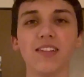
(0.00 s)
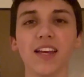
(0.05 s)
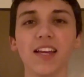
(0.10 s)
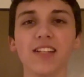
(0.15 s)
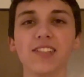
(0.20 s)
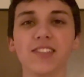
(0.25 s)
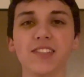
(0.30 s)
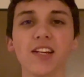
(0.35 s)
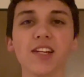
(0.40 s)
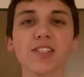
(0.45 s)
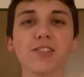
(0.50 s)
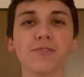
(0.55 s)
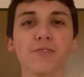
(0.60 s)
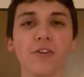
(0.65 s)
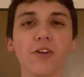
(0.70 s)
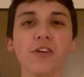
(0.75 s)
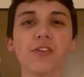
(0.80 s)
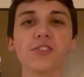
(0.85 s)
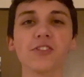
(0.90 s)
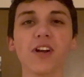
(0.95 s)
like 6
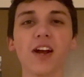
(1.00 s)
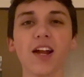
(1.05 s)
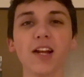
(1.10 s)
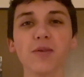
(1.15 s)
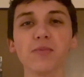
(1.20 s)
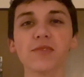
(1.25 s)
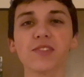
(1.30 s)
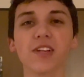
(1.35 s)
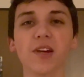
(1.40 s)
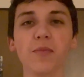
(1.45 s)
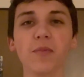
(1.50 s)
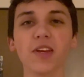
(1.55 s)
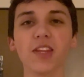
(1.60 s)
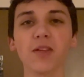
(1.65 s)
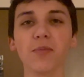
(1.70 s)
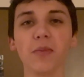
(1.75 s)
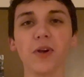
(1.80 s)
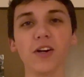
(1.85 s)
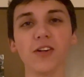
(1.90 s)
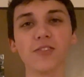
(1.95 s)
furniture items coming in
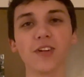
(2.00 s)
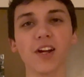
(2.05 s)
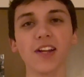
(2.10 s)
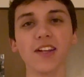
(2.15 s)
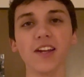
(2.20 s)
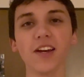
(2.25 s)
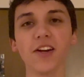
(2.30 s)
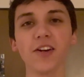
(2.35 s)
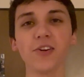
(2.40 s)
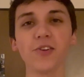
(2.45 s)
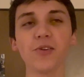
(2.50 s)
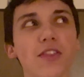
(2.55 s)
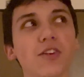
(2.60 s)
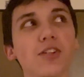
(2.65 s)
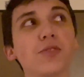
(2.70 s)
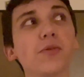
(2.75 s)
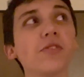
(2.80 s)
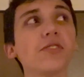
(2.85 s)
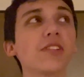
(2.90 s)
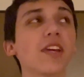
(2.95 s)
the mail right now. They're
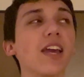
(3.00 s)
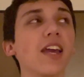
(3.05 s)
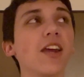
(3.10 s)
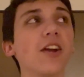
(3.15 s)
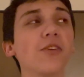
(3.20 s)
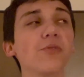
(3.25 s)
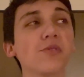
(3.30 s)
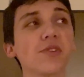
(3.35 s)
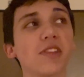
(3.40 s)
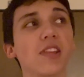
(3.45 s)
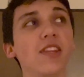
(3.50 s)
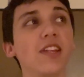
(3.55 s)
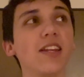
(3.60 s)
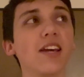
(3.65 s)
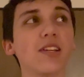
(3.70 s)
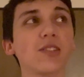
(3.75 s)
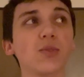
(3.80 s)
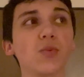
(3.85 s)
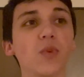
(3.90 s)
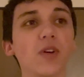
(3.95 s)
supposed to get here within the
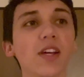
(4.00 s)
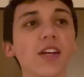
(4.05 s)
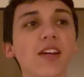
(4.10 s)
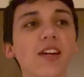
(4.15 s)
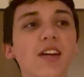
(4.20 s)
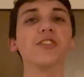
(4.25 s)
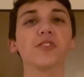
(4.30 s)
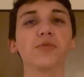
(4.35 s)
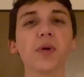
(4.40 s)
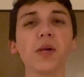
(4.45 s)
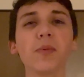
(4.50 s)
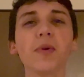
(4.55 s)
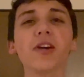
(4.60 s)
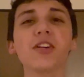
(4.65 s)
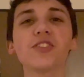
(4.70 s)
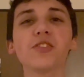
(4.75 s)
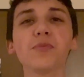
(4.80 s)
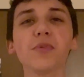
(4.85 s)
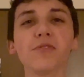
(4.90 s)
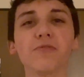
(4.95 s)
next week. So maybe I
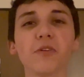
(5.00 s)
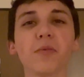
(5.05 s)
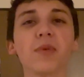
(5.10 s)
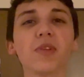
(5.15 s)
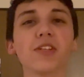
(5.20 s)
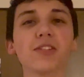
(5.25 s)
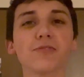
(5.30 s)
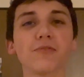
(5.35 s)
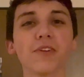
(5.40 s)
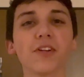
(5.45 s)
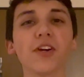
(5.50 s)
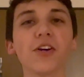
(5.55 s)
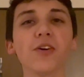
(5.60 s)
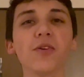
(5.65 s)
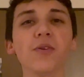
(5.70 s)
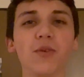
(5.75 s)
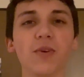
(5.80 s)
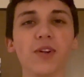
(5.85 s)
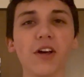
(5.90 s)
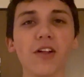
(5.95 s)
should be filming this
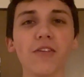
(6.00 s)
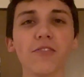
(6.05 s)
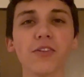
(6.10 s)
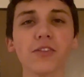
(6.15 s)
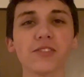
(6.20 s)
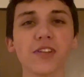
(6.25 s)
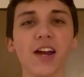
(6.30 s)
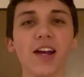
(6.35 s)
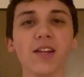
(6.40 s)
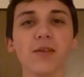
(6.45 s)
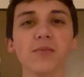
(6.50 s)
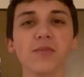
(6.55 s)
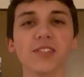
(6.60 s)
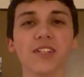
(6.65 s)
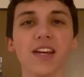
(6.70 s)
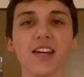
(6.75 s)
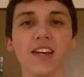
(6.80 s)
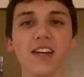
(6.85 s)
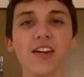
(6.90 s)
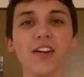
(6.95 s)
video when all of those items
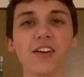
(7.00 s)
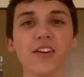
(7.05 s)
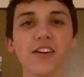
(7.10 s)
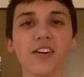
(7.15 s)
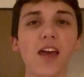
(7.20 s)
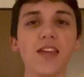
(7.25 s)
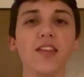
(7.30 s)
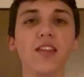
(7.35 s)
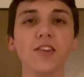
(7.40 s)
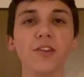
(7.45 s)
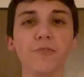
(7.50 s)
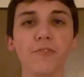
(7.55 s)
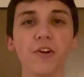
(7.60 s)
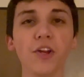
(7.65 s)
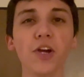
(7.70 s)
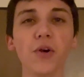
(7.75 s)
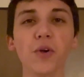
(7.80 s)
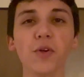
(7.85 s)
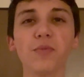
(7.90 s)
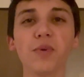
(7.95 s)
get here. And then the
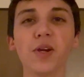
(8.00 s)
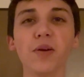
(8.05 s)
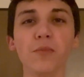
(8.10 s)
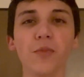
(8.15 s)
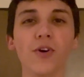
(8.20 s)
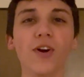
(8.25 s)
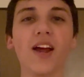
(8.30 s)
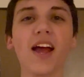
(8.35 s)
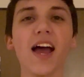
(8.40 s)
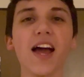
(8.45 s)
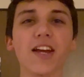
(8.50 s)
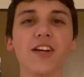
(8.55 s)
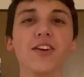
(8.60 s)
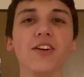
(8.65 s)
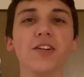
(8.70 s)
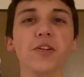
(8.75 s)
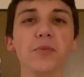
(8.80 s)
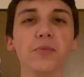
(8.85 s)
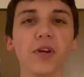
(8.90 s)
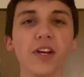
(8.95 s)
video would be a more
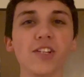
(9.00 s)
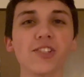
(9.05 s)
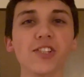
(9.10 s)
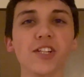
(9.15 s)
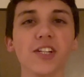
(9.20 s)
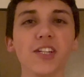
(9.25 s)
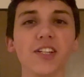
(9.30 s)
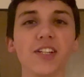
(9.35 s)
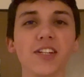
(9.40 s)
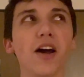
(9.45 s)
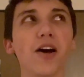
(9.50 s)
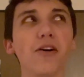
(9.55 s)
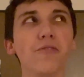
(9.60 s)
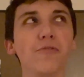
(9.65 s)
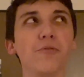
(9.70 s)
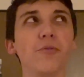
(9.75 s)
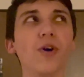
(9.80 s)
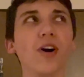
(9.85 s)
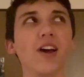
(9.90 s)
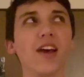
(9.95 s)
accurate depiction
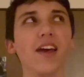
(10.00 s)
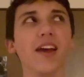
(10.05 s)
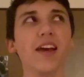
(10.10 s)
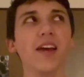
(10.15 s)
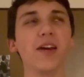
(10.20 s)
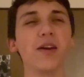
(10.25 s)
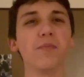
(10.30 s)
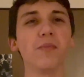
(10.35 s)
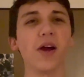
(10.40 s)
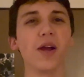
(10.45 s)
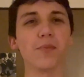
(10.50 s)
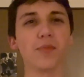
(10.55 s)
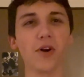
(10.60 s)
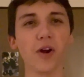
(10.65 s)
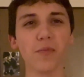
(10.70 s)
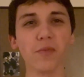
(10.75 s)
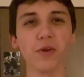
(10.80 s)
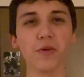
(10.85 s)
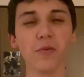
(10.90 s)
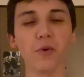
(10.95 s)
of what my
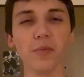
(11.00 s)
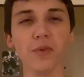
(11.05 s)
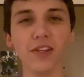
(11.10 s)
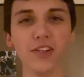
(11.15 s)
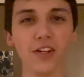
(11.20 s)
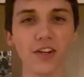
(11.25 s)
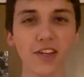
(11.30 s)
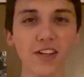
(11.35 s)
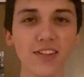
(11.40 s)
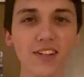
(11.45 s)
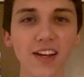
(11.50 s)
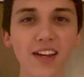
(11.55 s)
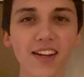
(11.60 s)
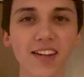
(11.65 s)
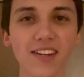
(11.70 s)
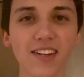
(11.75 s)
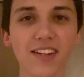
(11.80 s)
apartment will be looking like.